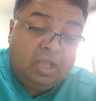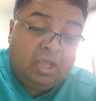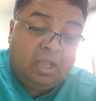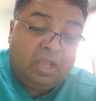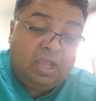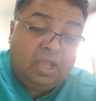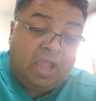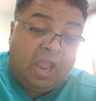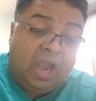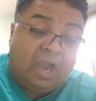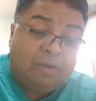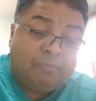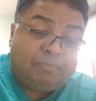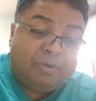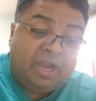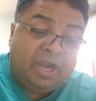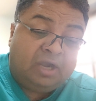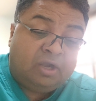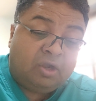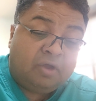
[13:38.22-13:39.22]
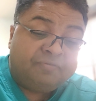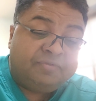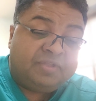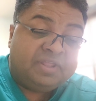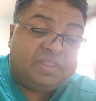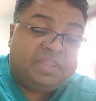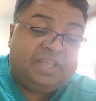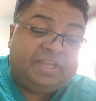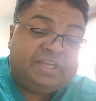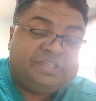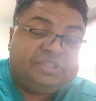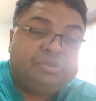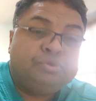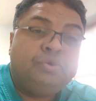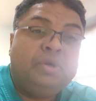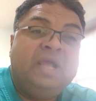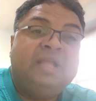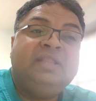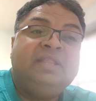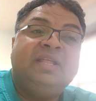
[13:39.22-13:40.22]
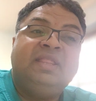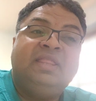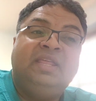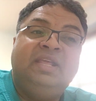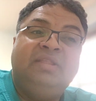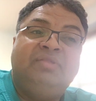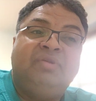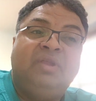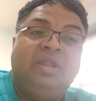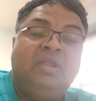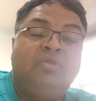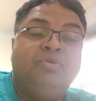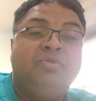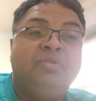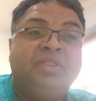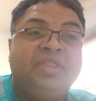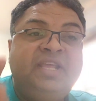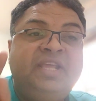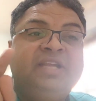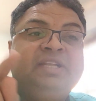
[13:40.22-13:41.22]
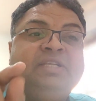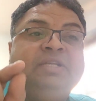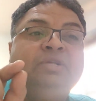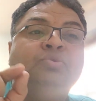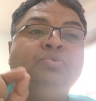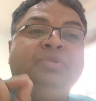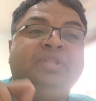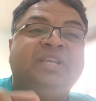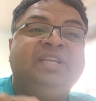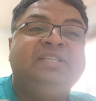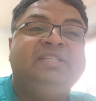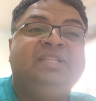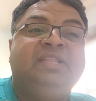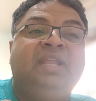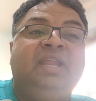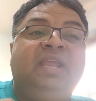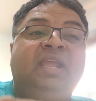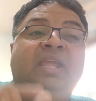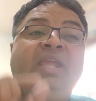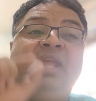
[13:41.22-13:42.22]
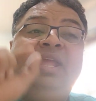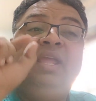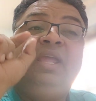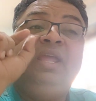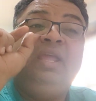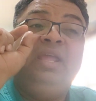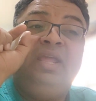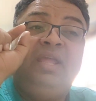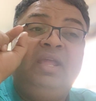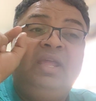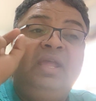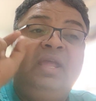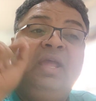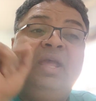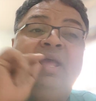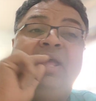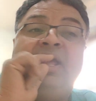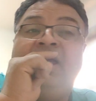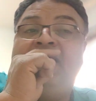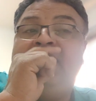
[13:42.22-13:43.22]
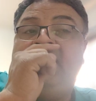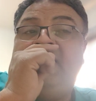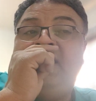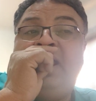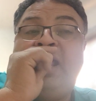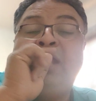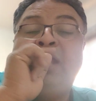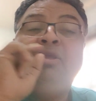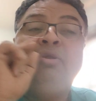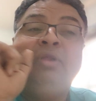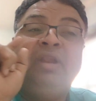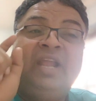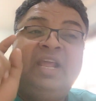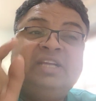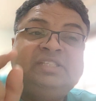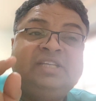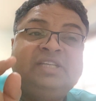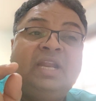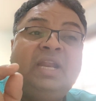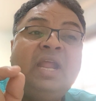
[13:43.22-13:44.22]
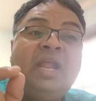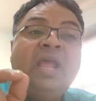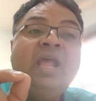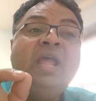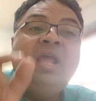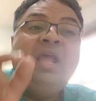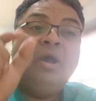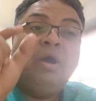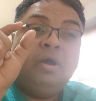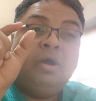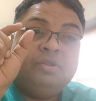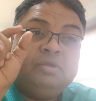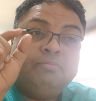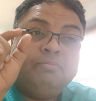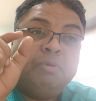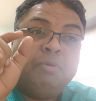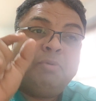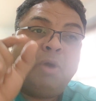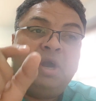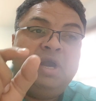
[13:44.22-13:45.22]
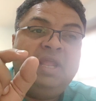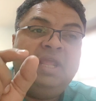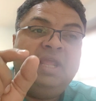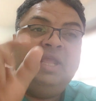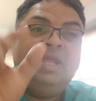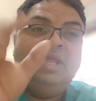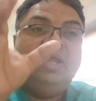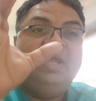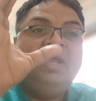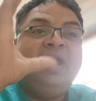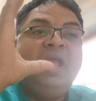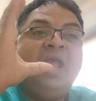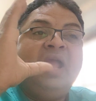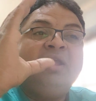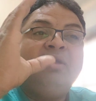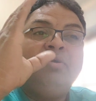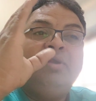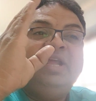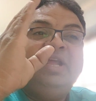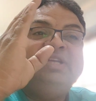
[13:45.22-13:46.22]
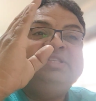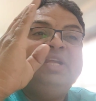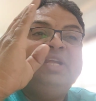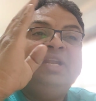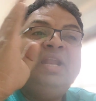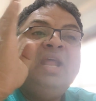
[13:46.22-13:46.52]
end plate of the C2 and the C3. So C2, C3 angulation or the body angulation